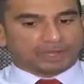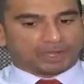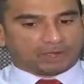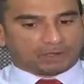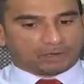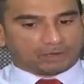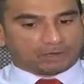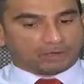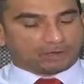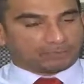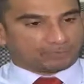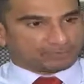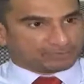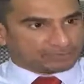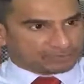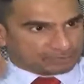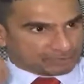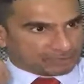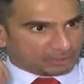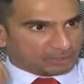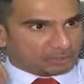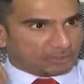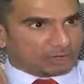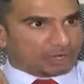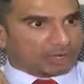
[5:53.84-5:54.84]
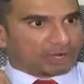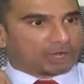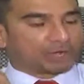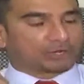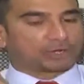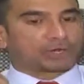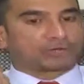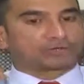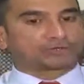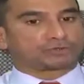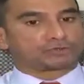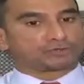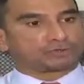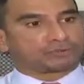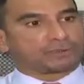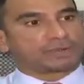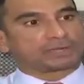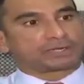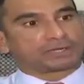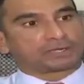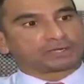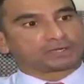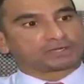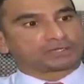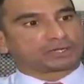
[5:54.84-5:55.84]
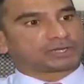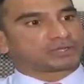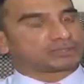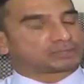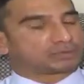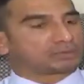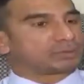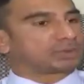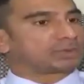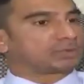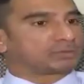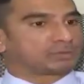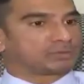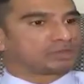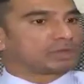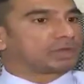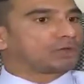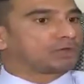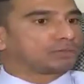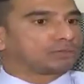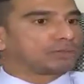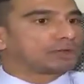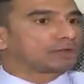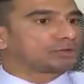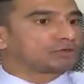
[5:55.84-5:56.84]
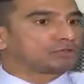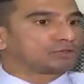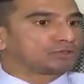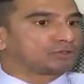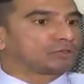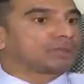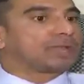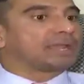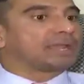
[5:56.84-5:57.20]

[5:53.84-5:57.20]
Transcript: of video are going to dramatically change the way that we go about and do